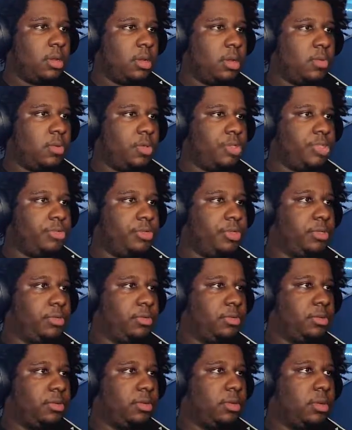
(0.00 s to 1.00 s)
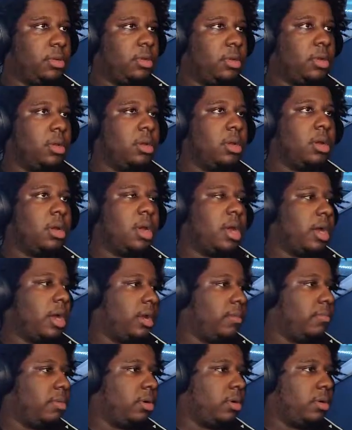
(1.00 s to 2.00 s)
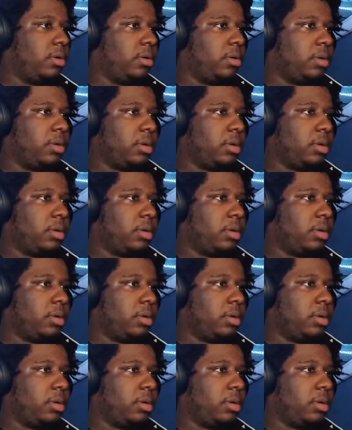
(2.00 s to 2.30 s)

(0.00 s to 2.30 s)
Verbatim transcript: I want you too. Alright, bro.